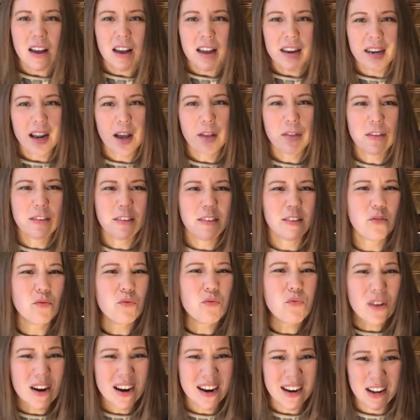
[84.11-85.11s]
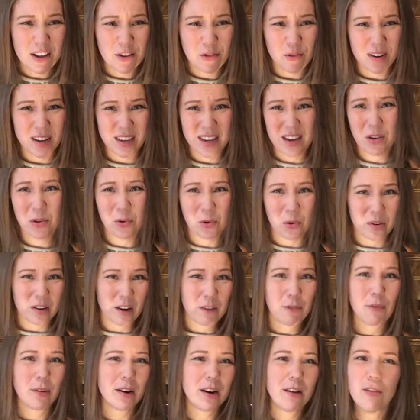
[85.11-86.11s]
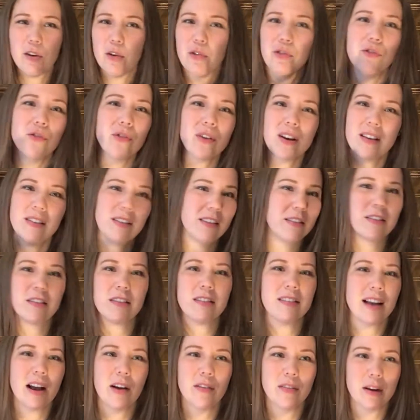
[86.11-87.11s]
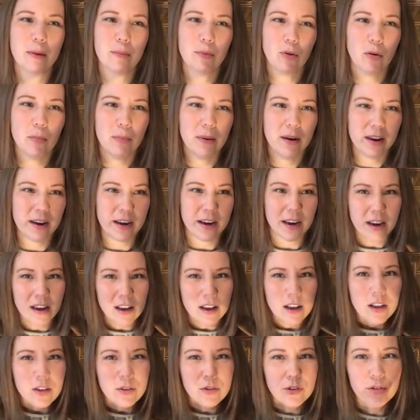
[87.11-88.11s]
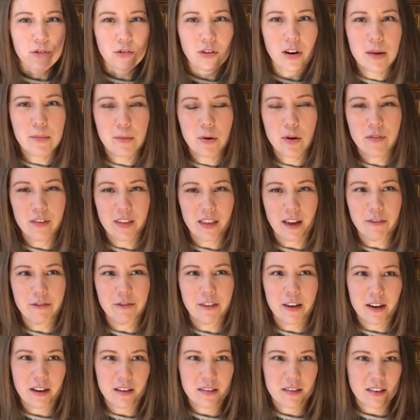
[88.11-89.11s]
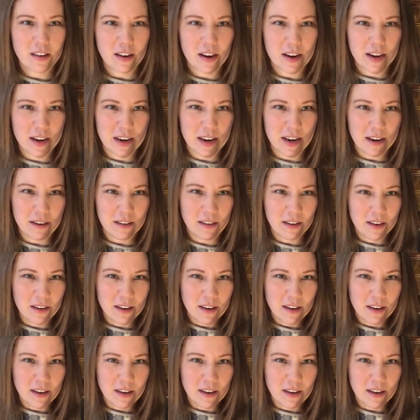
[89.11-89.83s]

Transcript: Now this is a really tricky chord. If one of your strings isn't sounding properly, just try moving that finger slightly.